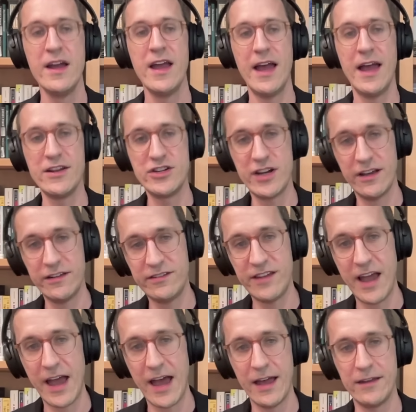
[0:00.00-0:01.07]
And just
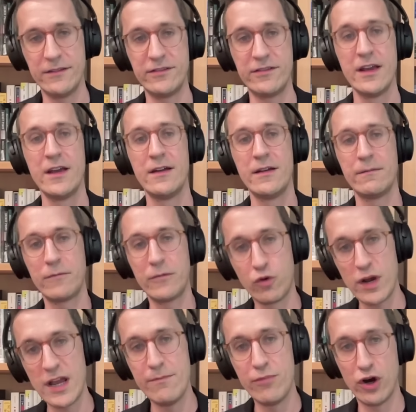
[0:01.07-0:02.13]
as
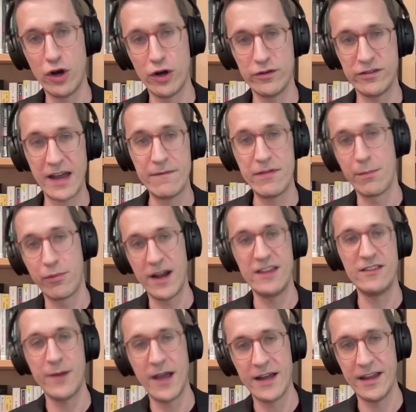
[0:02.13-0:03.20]
Greenberg was kind of the brains
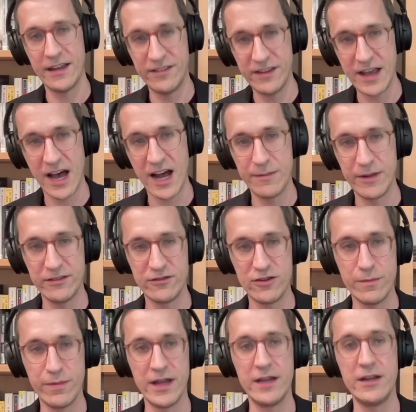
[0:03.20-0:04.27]
behind Is the Economy
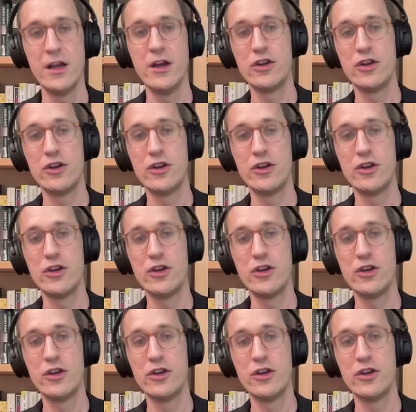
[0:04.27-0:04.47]
Stupid?